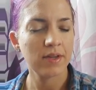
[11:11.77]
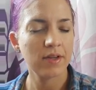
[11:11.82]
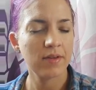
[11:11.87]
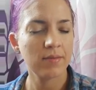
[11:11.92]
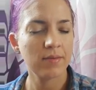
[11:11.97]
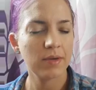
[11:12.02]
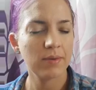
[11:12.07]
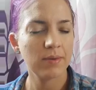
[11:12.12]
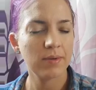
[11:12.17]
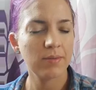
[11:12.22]
and
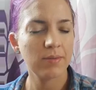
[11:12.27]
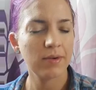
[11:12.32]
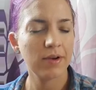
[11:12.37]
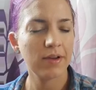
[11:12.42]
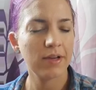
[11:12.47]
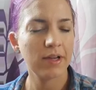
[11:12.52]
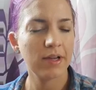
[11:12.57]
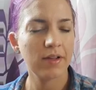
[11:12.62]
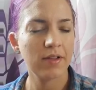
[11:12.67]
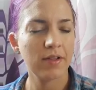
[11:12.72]
maybe
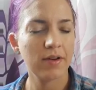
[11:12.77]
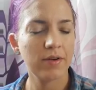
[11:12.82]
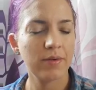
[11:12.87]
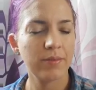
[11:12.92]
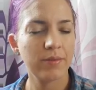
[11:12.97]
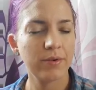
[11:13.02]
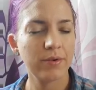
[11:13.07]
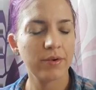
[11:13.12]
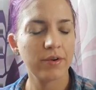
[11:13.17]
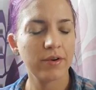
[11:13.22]
bringing a little
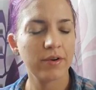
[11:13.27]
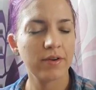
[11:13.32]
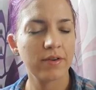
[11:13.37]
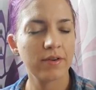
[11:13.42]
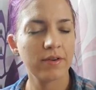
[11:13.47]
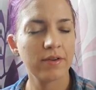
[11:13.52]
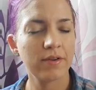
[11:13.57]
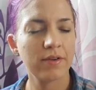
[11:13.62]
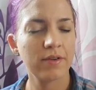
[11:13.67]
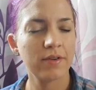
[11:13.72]
more
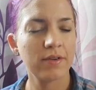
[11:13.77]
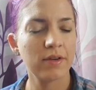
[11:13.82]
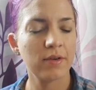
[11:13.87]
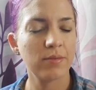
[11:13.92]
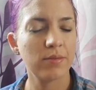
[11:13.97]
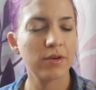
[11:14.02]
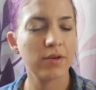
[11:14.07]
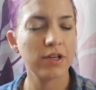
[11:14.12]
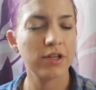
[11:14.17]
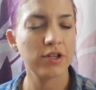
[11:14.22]

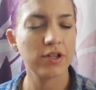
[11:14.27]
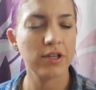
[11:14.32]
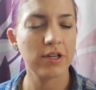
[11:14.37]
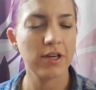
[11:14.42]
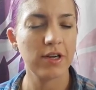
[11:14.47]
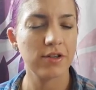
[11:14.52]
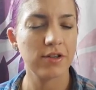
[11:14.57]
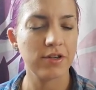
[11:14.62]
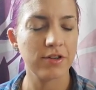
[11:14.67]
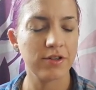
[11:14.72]

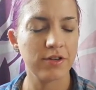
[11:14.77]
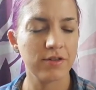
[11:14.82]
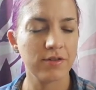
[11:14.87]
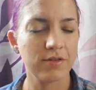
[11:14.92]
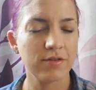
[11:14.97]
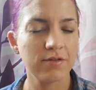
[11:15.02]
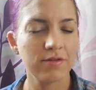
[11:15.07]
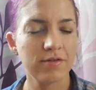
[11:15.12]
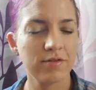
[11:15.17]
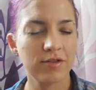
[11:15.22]
appreciation
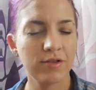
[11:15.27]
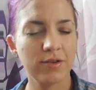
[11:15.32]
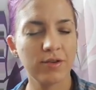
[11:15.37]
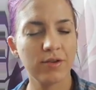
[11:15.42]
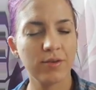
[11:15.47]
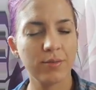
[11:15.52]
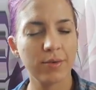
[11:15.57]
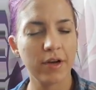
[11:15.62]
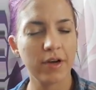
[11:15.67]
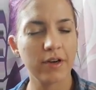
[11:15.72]
to
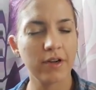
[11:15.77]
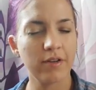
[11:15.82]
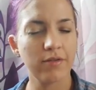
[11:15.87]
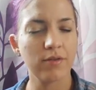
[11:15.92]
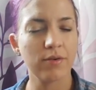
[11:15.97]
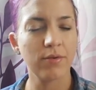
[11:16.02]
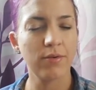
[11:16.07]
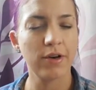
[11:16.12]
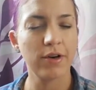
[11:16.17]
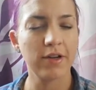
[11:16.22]
your body
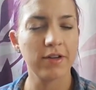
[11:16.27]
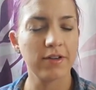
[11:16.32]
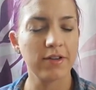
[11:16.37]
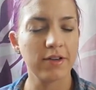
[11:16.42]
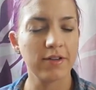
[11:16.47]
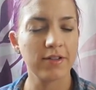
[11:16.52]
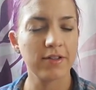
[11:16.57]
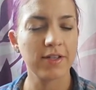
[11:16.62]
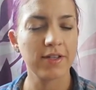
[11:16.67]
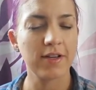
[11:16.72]
for what it
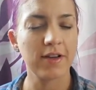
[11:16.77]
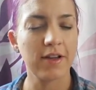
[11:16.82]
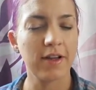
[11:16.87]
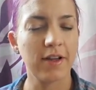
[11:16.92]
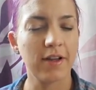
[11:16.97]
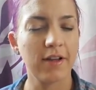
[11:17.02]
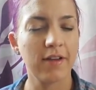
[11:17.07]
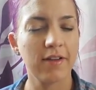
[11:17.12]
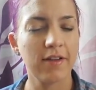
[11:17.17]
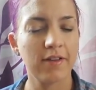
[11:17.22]
does
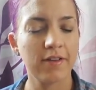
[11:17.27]
today.